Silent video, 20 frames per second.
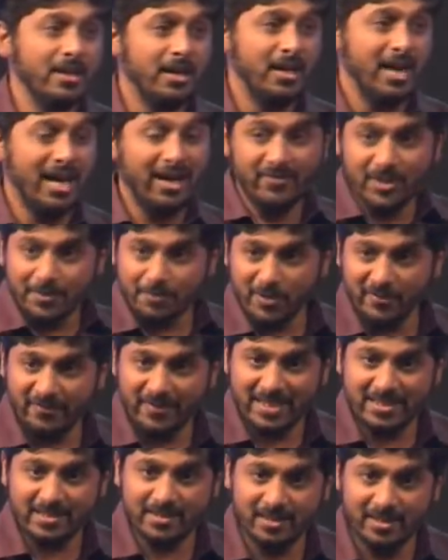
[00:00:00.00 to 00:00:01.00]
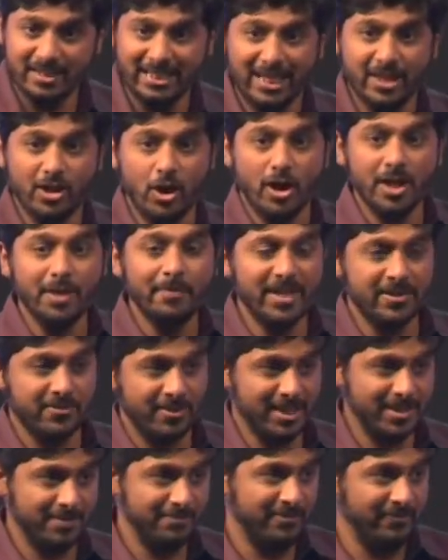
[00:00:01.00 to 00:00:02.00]
Harvard professor, an
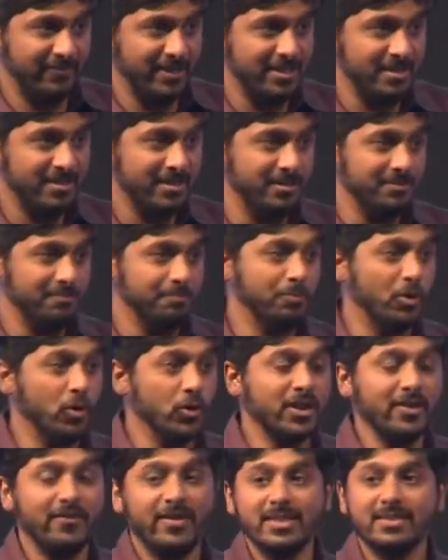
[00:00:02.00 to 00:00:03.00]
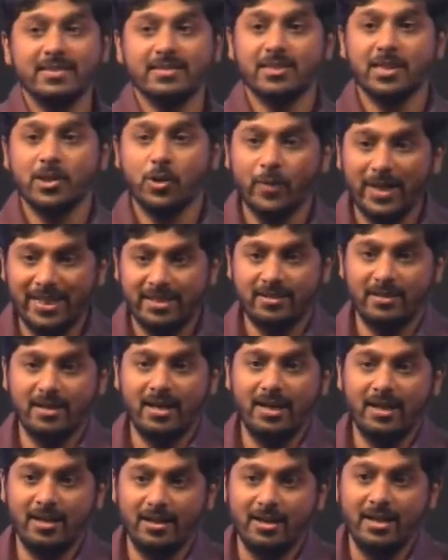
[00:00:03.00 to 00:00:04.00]
econometrics professor. Both of us quit.
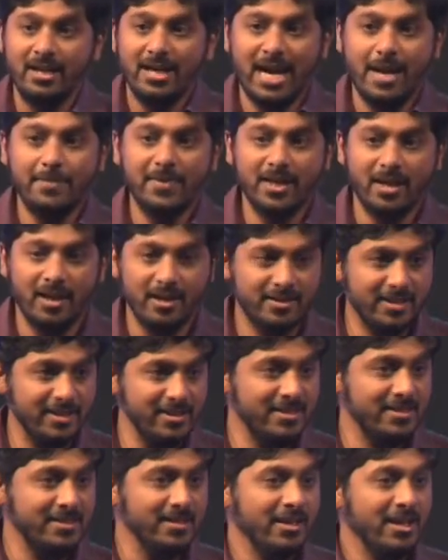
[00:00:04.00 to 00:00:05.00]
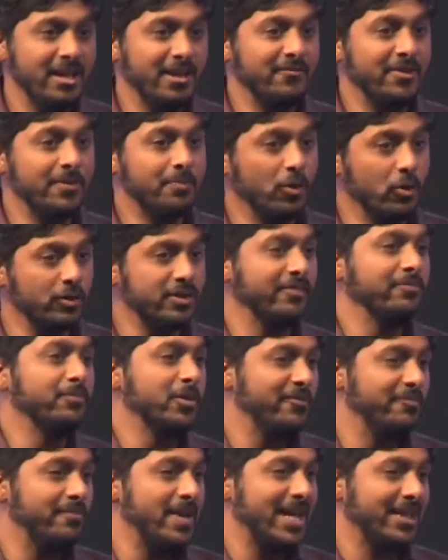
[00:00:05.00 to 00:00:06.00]
I'm an artist. We both have
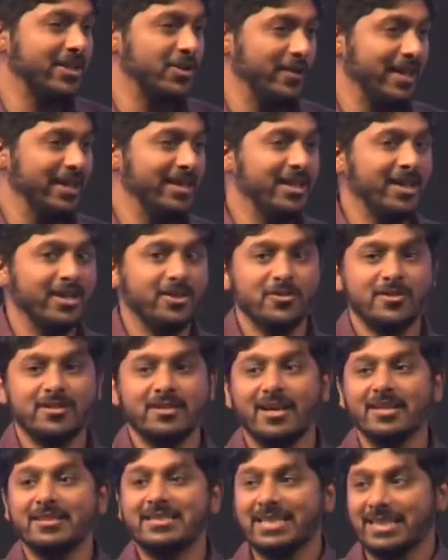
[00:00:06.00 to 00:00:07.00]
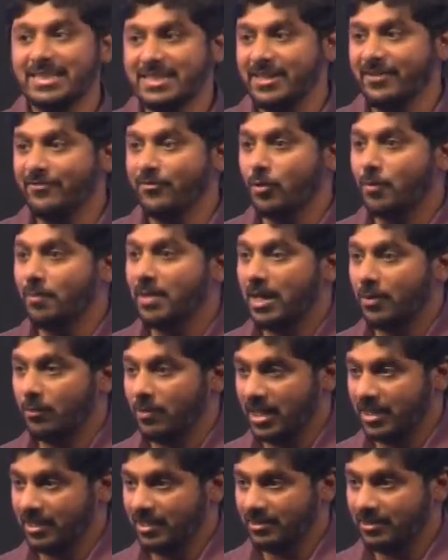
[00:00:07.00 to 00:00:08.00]
moved back to India to start
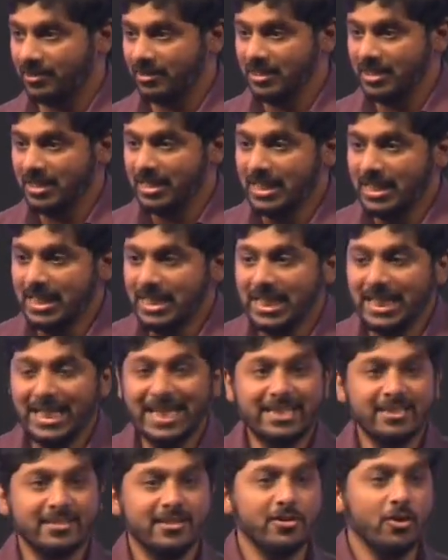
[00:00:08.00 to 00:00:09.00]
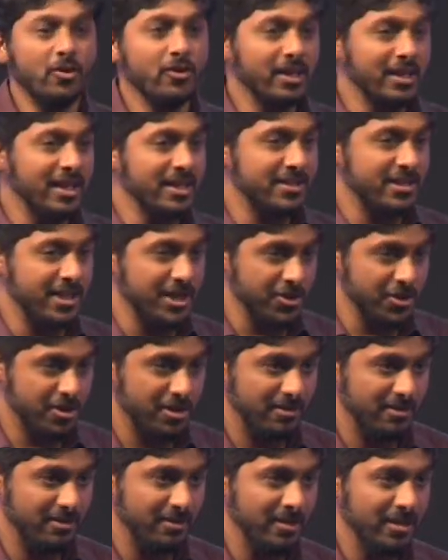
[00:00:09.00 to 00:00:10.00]
64-1. It is an
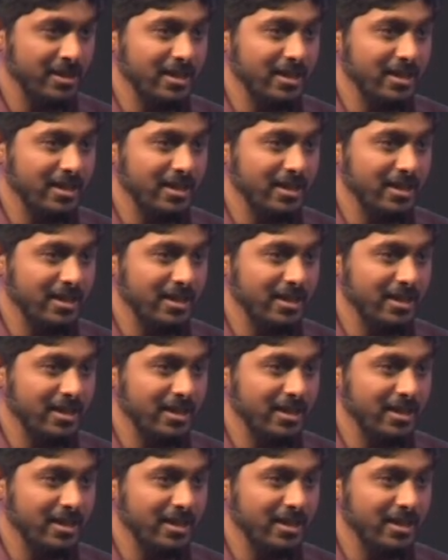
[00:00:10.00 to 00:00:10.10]
organization,